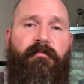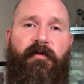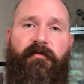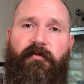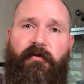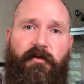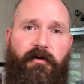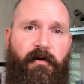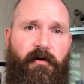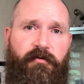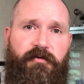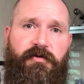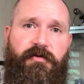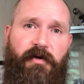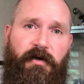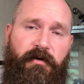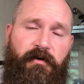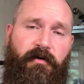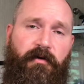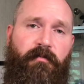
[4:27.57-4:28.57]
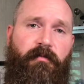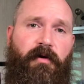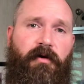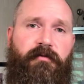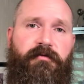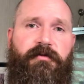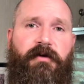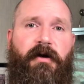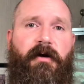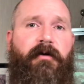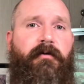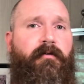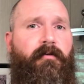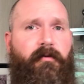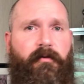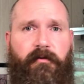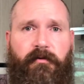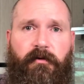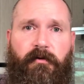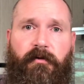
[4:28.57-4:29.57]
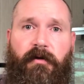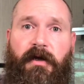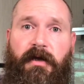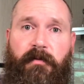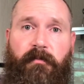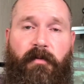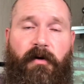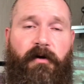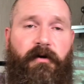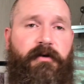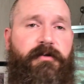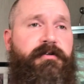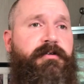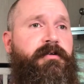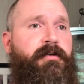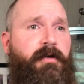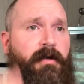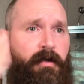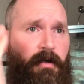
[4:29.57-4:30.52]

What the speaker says: before you go straight to your blow dryer or your heat brush.